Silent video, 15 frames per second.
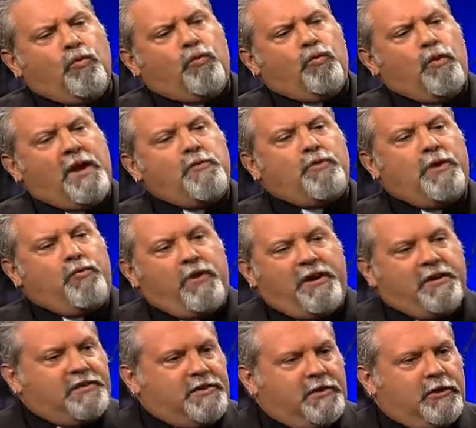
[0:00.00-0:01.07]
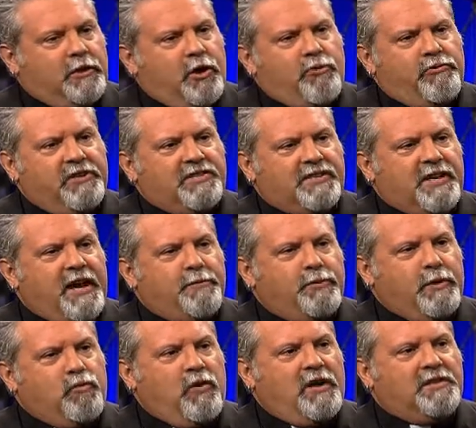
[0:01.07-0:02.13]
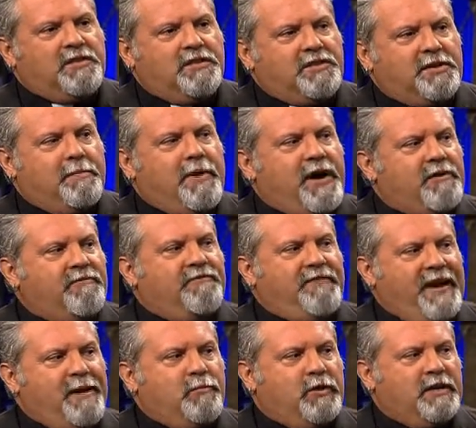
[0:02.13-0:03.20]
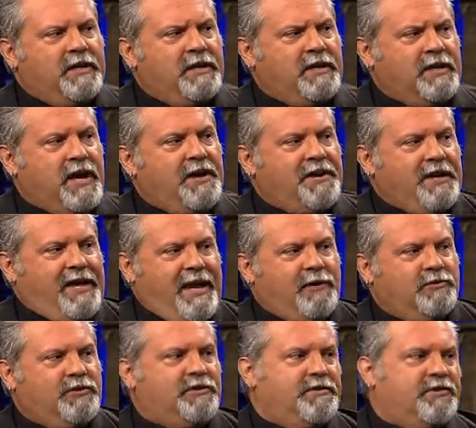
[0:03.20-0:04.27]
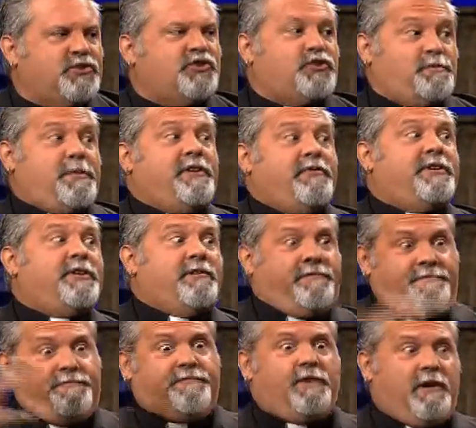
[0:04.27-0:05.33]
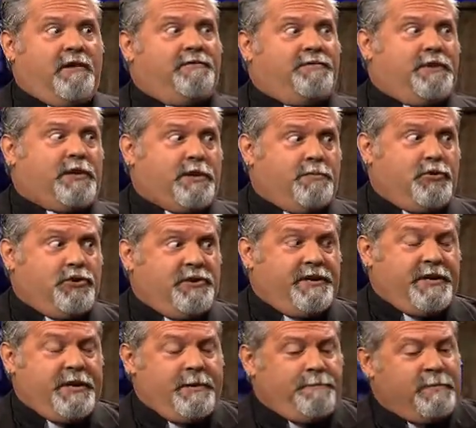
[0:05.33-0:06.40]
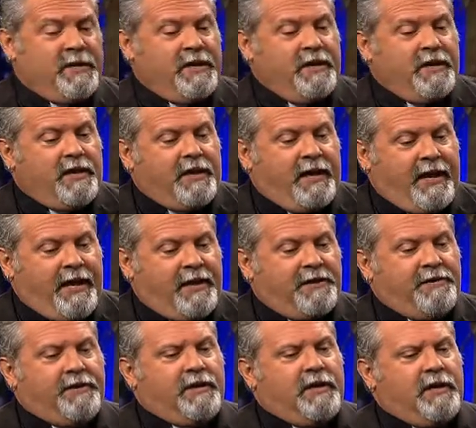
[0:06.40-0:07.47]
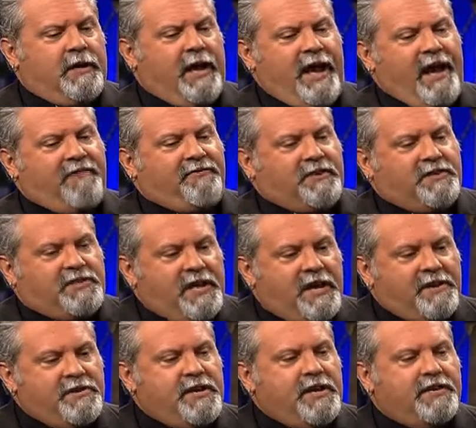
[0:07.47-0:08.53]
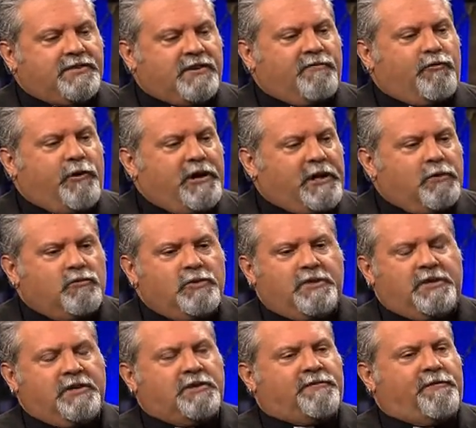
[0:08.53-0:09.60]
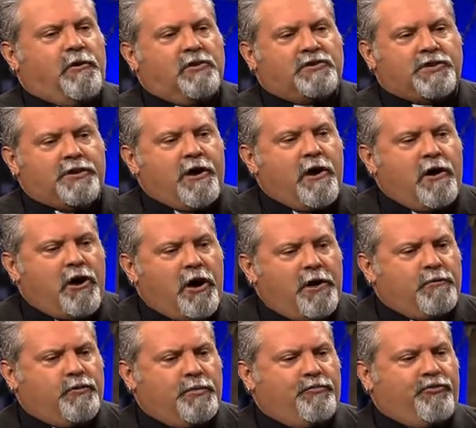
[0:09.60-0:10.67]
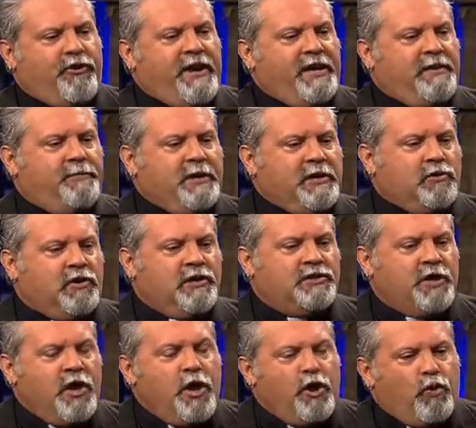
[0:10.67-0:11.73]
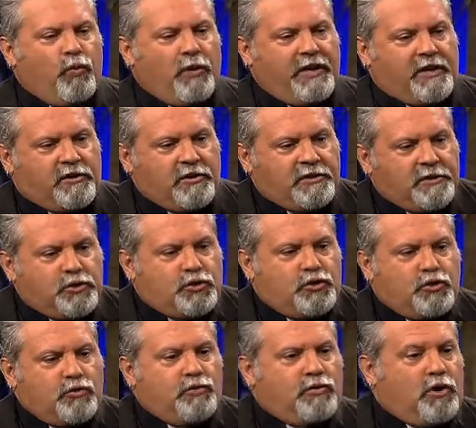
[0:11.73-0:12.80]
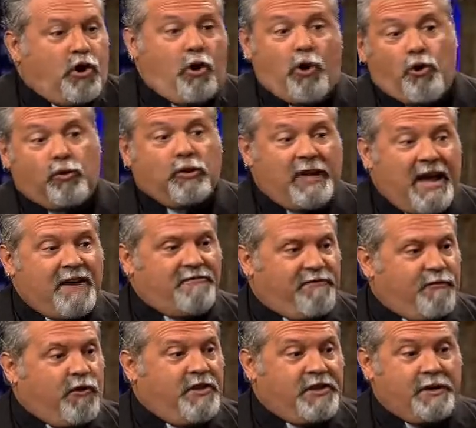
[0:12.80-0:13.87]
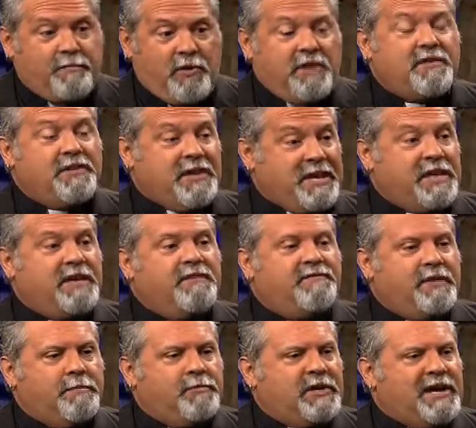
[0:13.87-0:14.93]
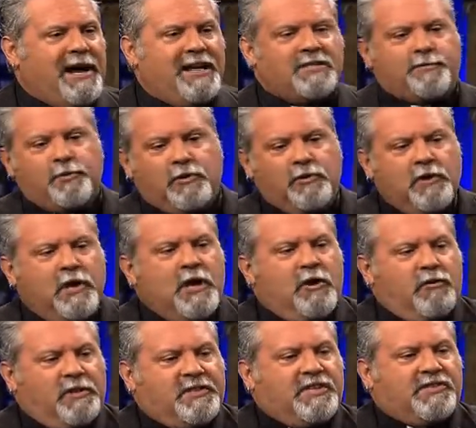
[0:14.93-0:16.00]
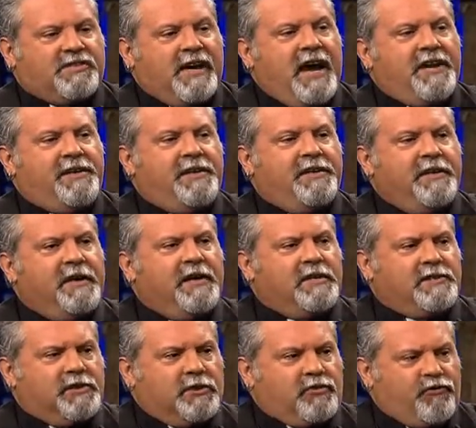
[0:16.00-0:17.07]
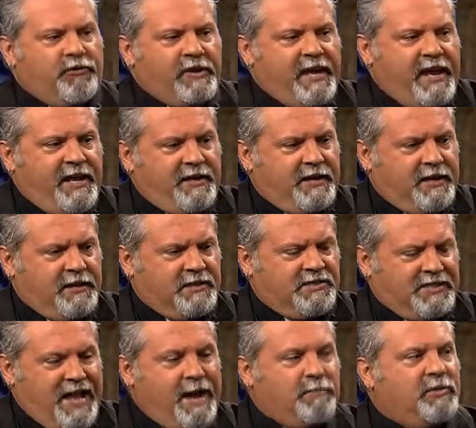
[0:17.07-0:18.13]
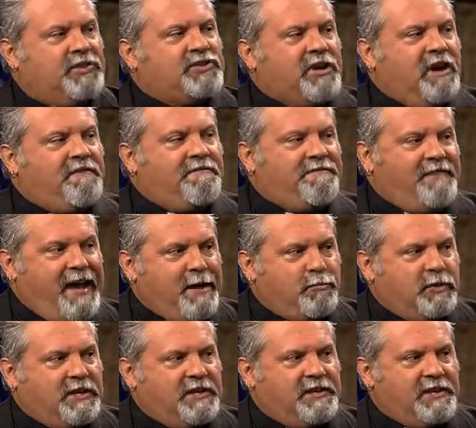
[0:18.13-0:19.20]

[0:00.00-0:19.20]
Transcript: when we went into the Lower East Side, we wanted to model family and kind of counter the spirit of the community. And after 10 years of working with these folks, and our heart would break because we couldn't do a whole lot for them other than give them the gospel, we decided to create and establish a family